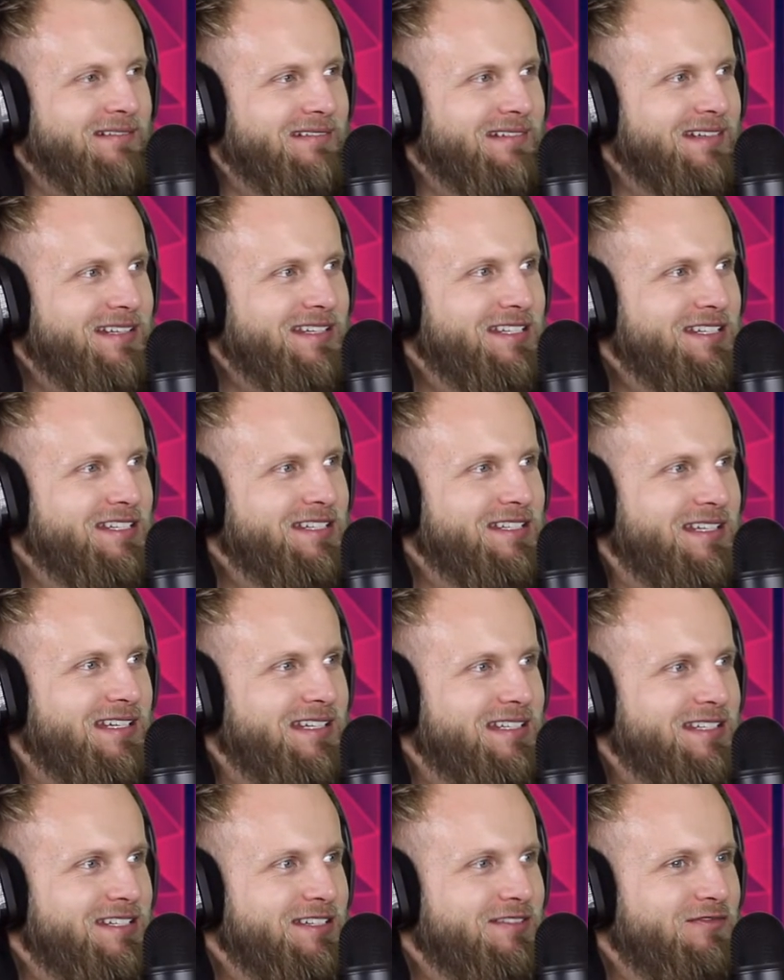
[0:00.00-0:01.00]
Oh, it's
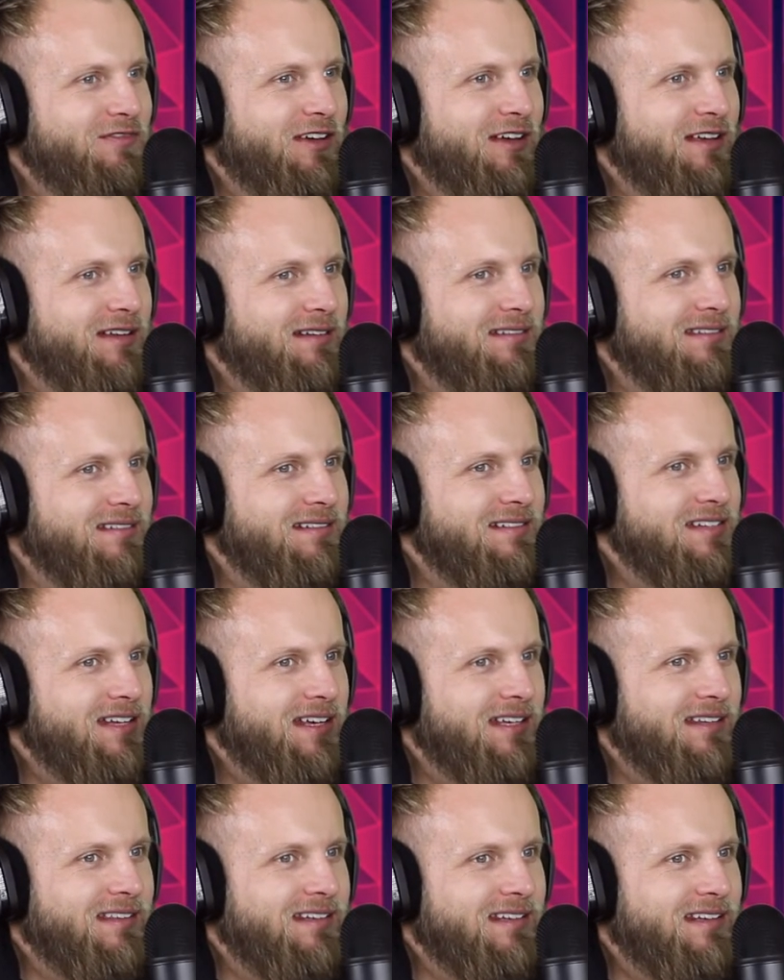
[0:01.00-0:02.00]
it's just fun. There's
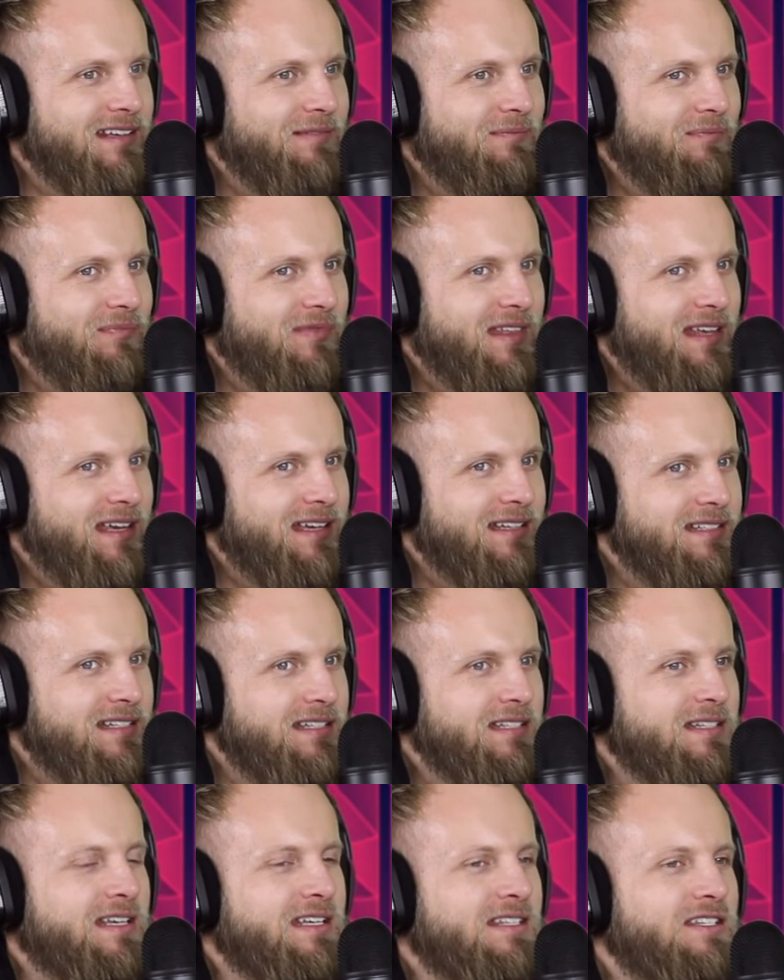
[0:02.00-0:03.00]
like the
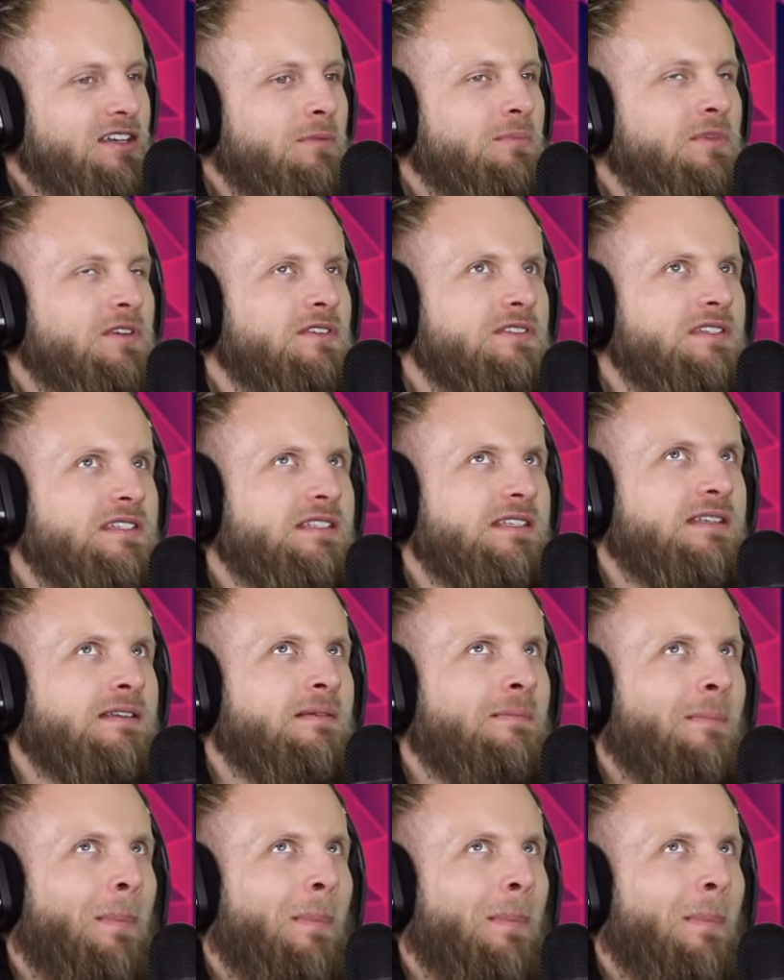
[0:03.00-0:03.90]
it's almost